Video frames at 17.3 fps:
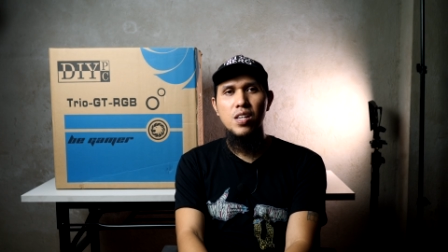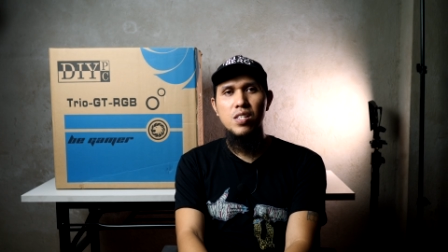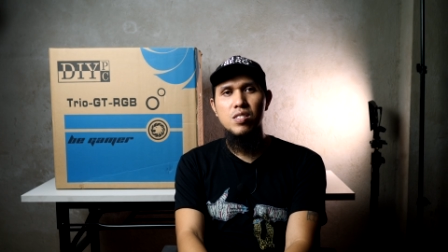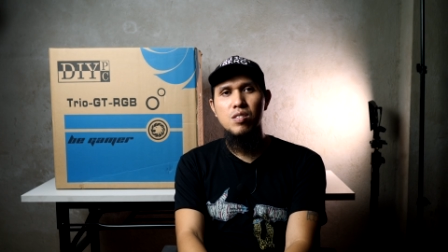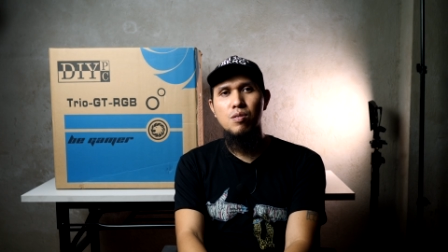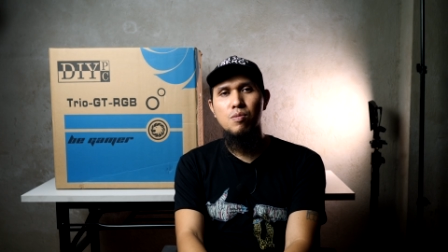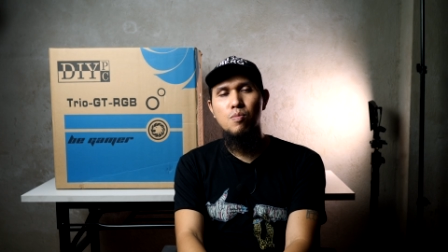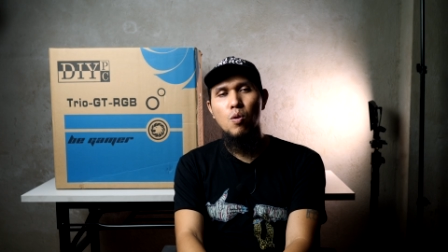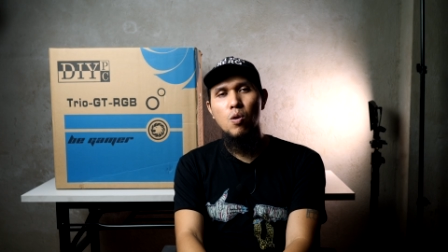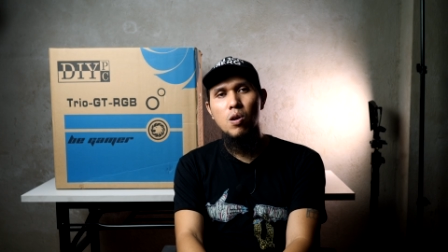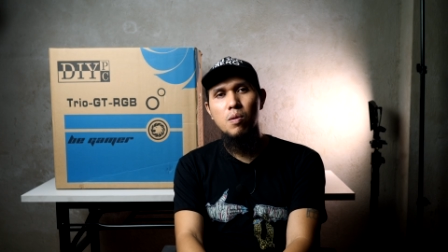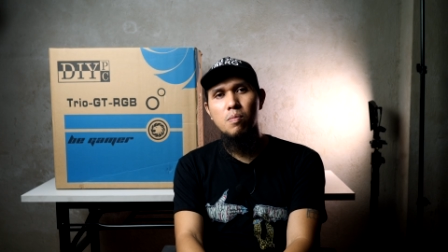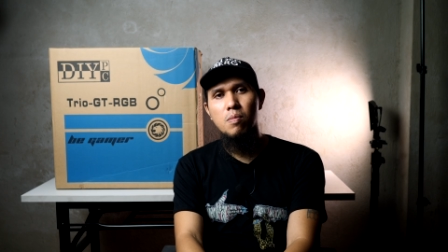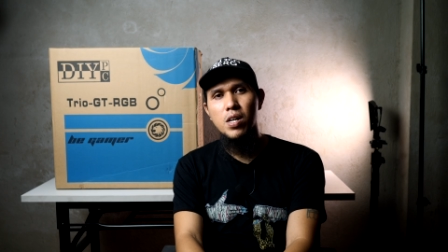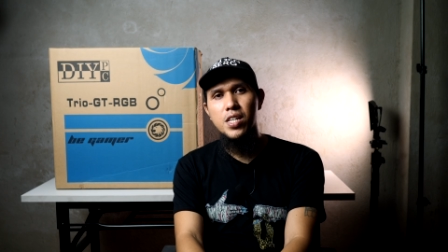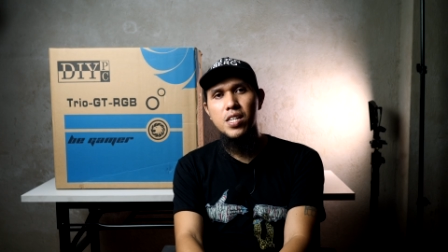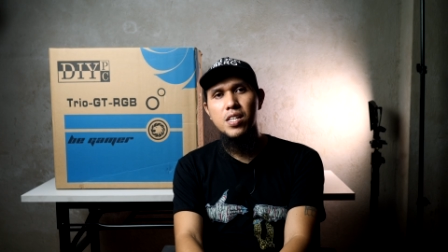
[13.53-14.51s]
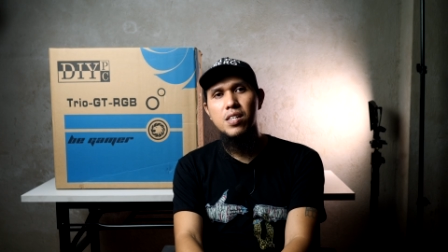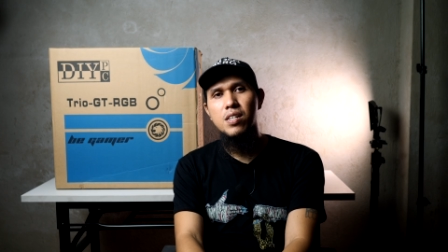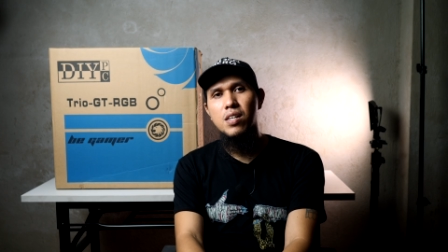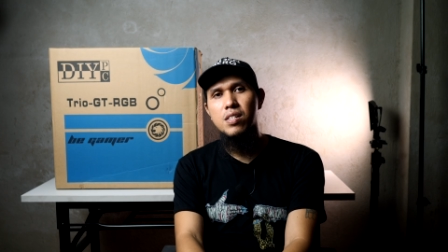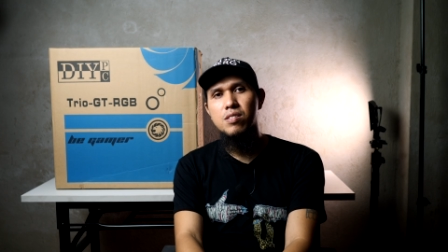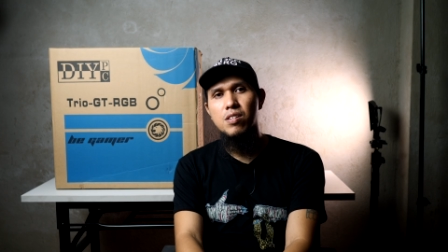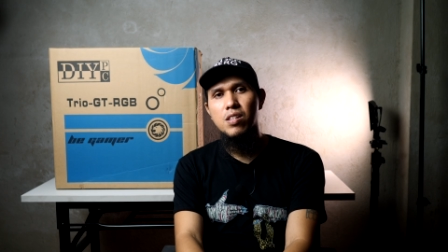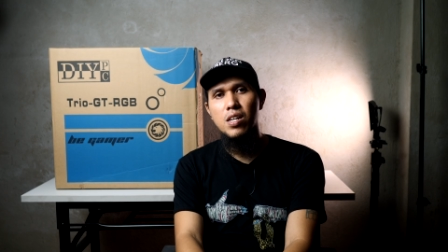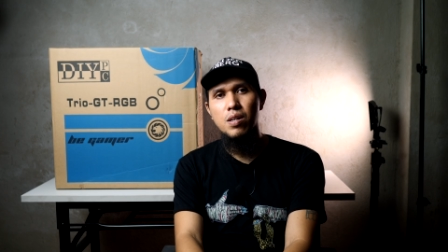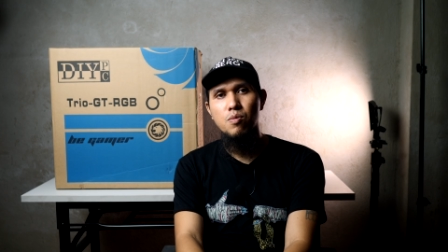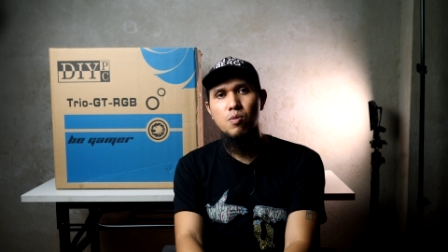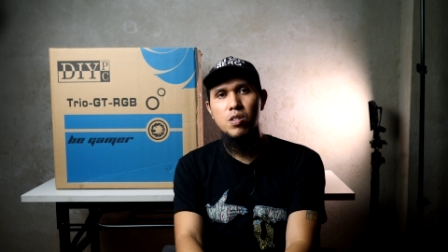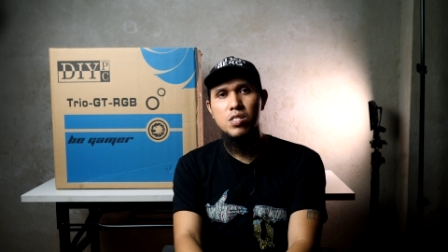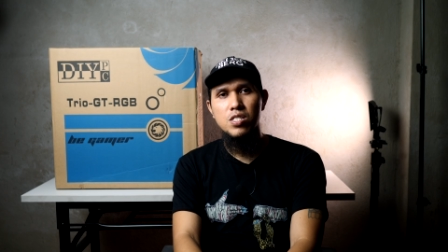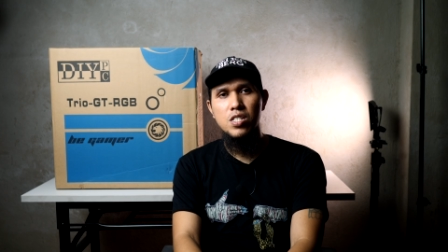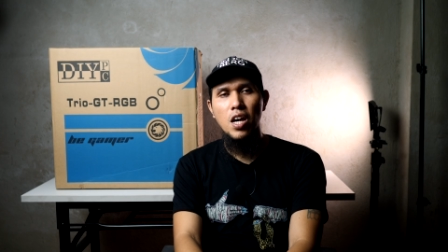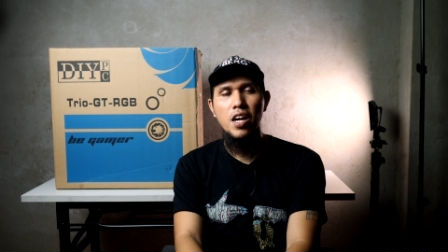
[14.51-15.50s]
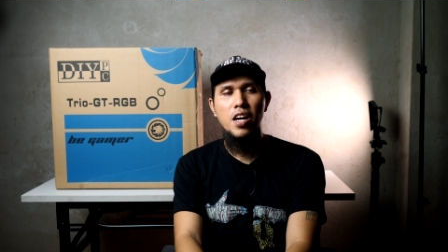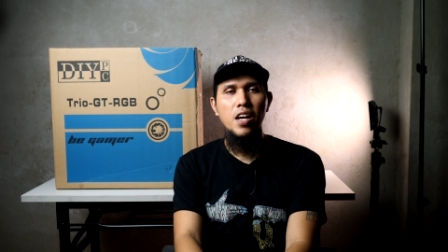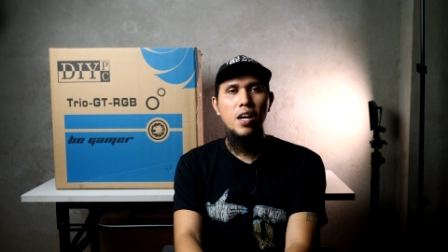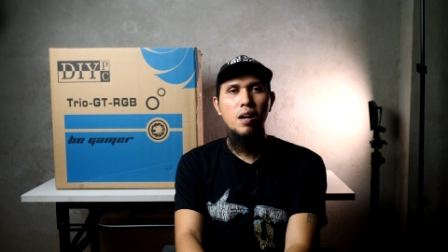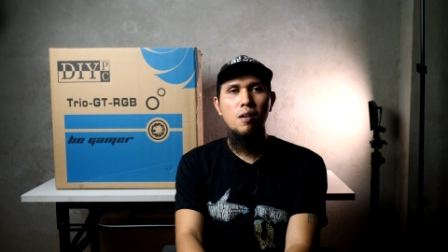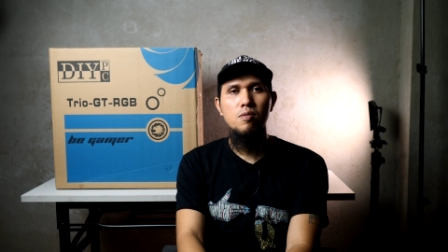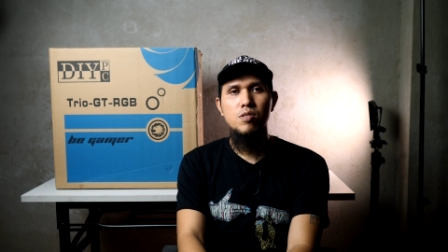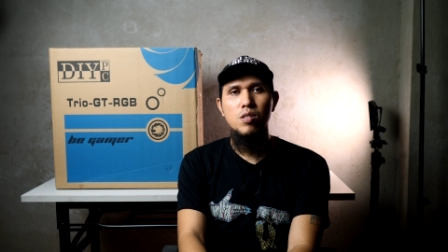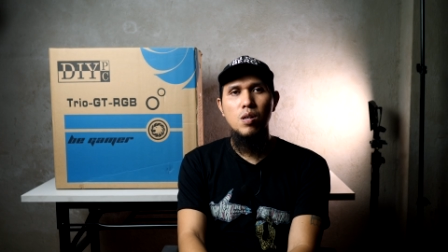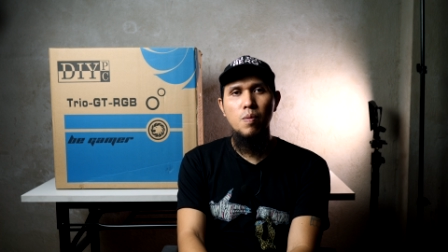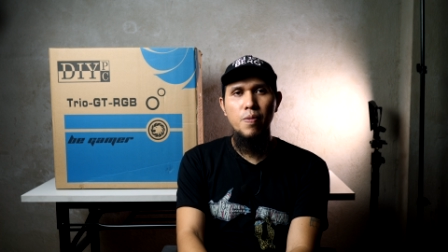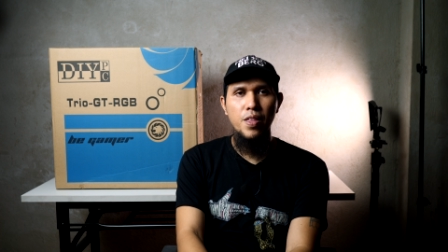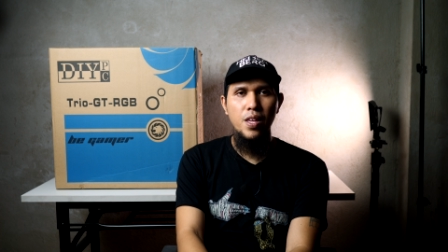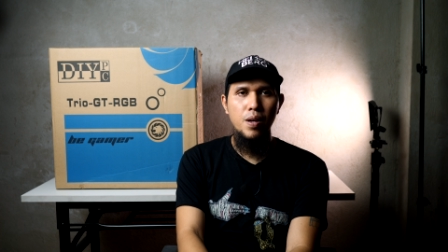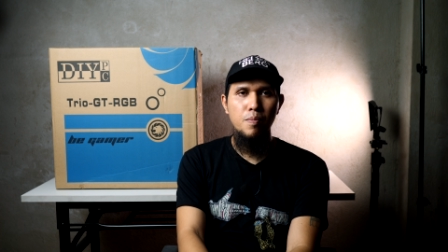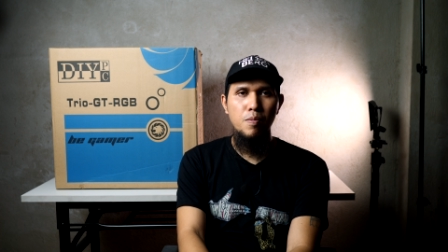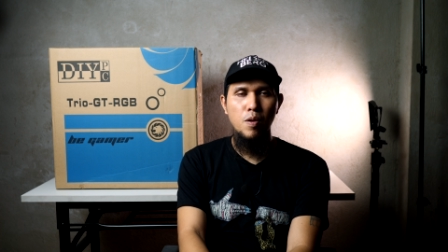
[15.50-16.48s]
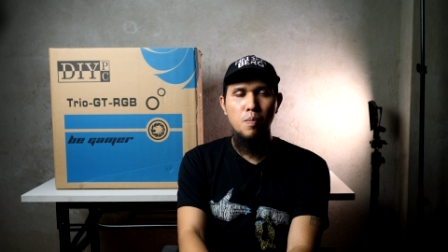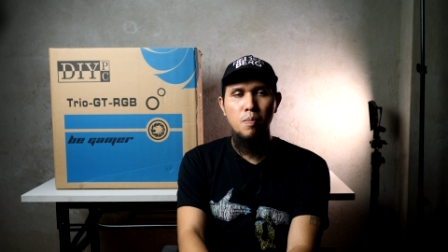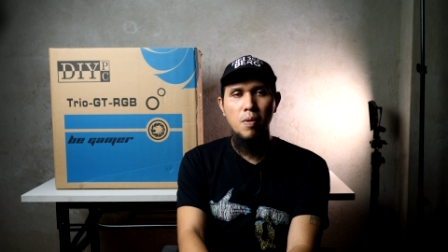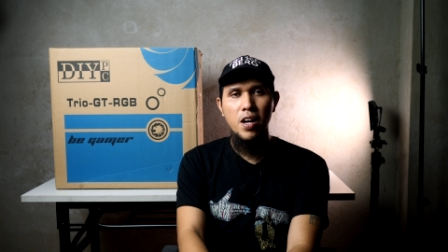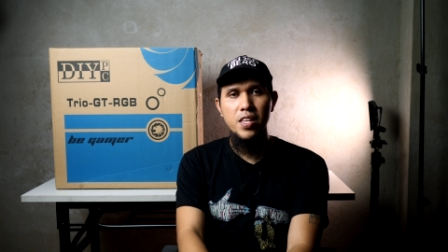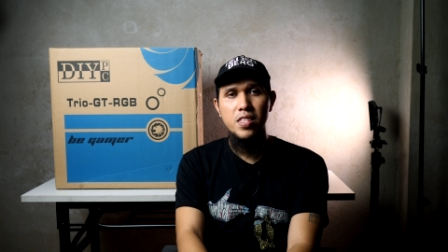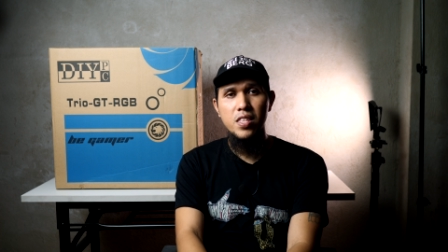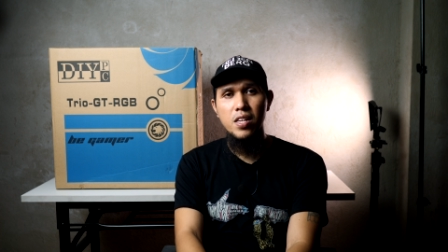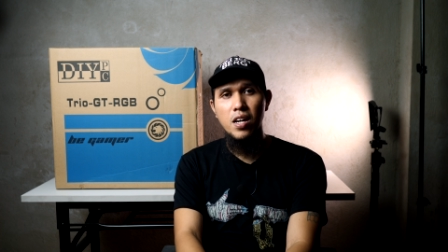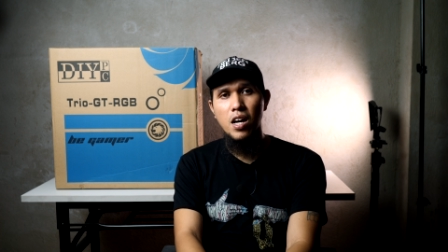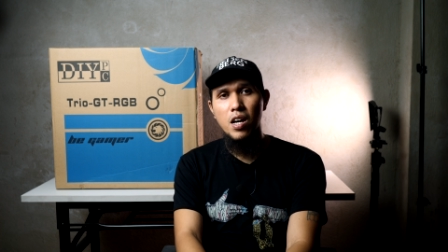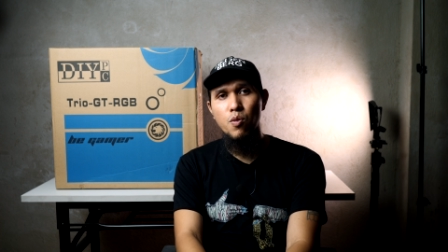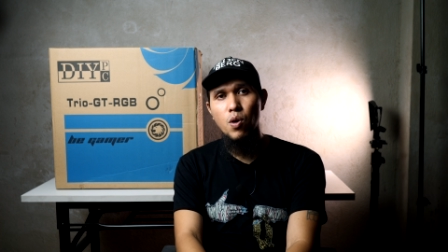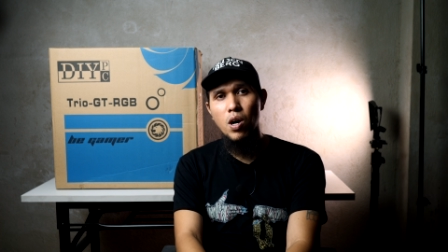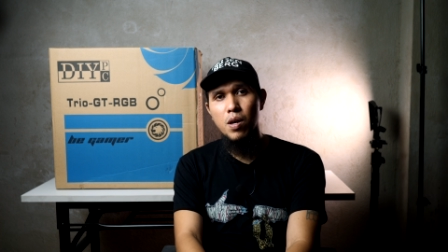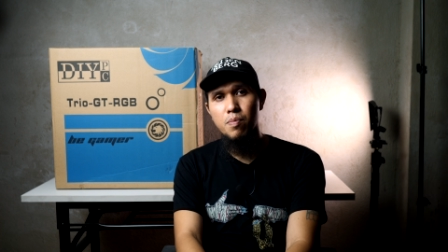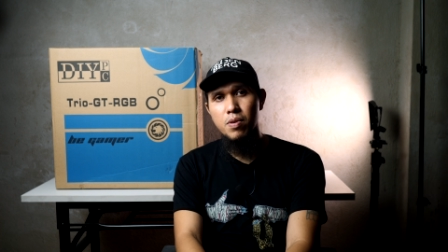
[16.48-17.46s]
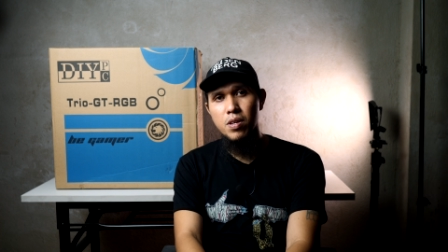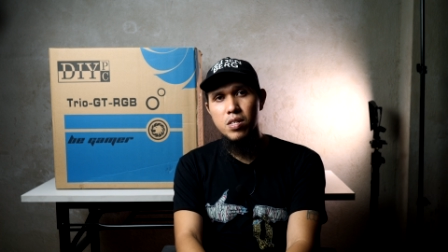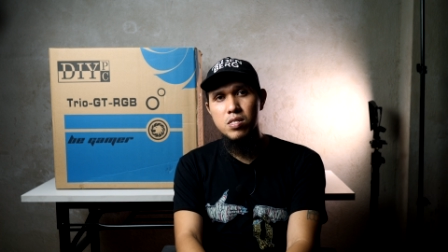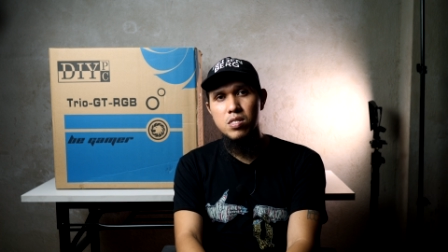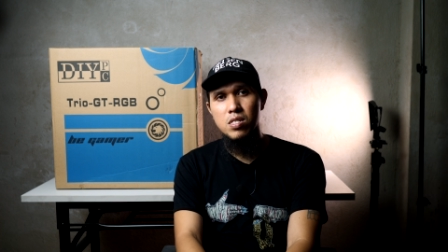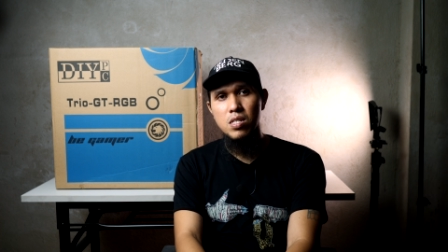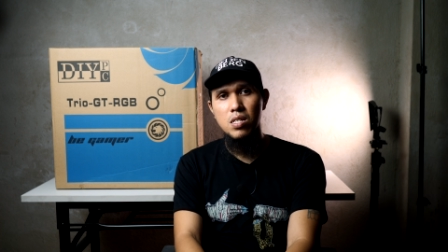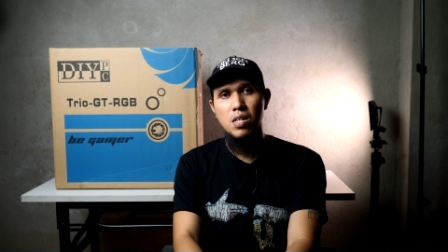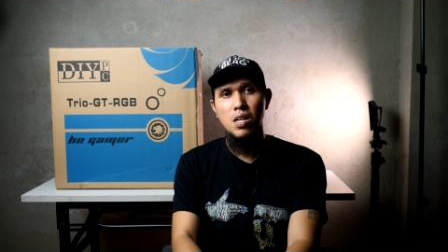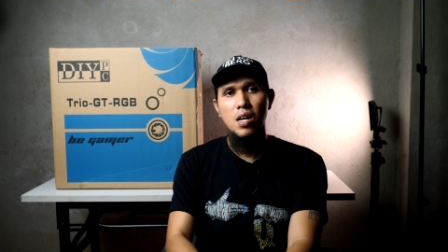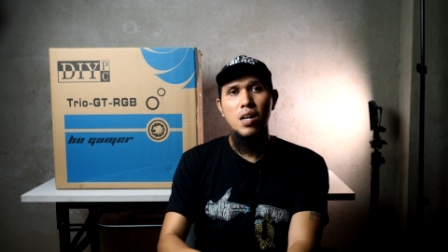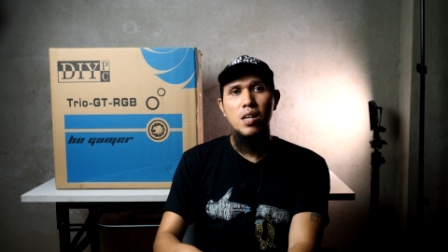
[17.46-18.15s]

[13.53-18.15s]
It's your boy Mikey, and today we're checking out something from my DIY PC.